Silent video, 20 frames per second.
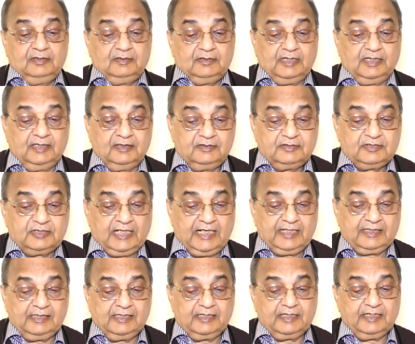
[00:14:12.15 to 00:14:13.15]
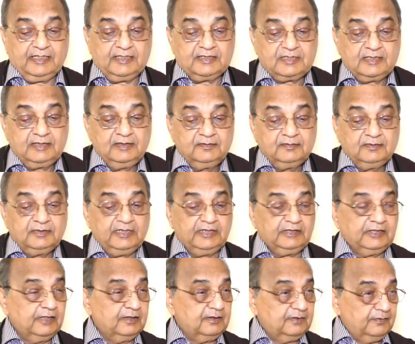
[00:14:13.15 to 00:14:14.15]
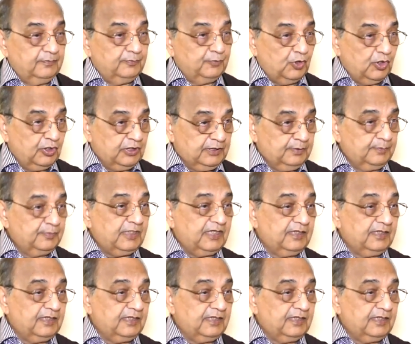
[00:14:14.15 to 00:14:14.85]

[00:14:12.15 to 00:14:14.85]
Then cycling is either volume